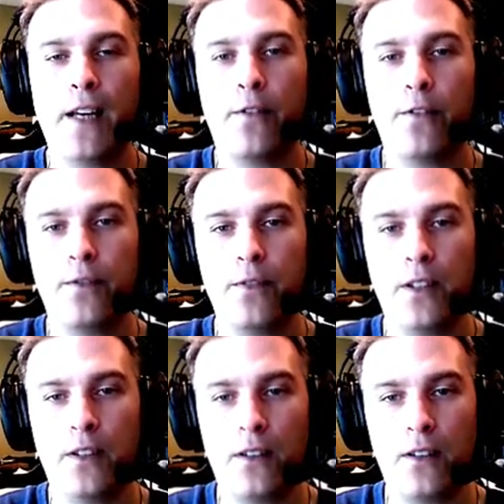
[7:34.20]
have,
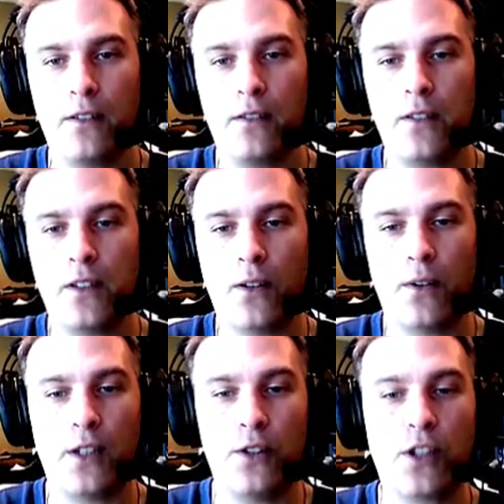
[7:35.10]

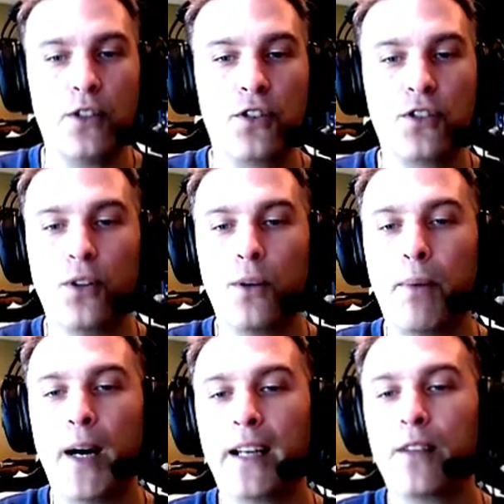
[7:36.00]
that you can sort
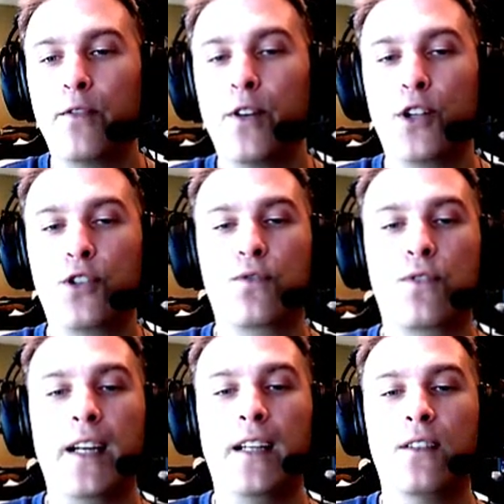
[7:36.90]
by conversion
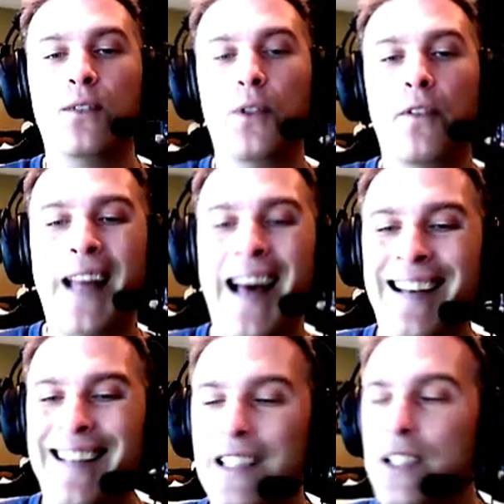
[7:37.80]
rate and all of
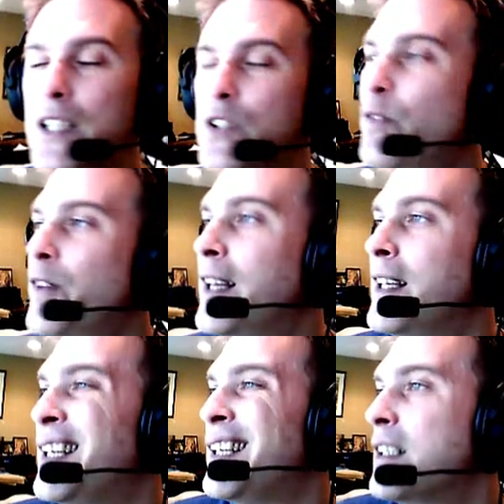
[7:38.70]
that, it's
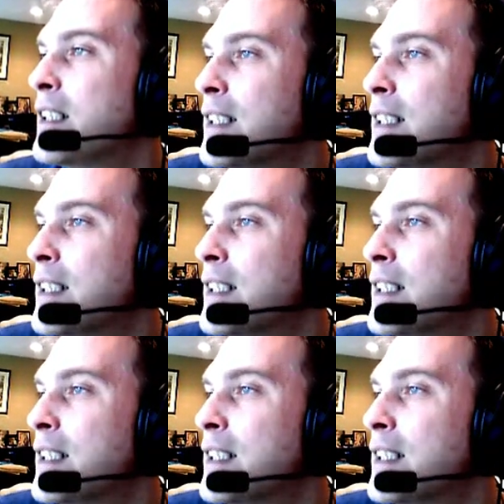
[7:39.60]
fairly